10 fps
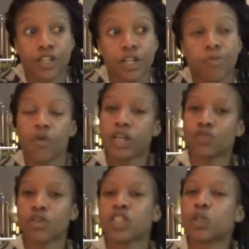their
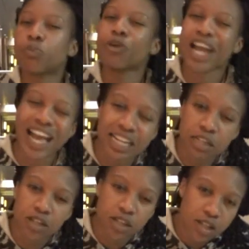points for the
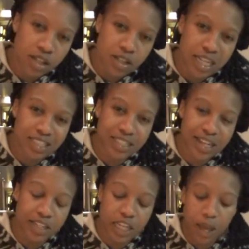spread
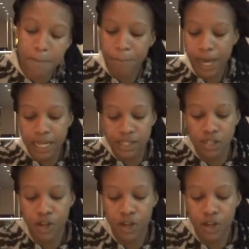necessarily, but